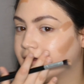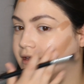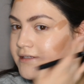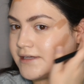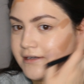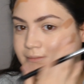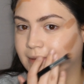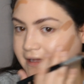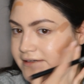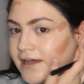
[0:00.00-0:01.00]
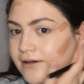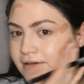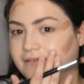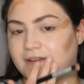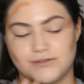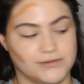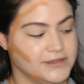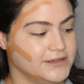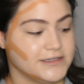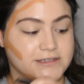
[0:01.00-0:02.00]
It's gonna blend out
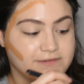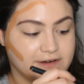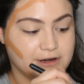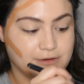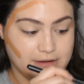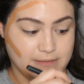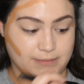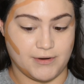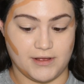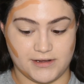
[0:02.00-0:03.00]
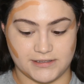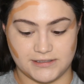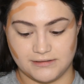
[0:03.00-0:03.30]
eventually. This is a very creamy product.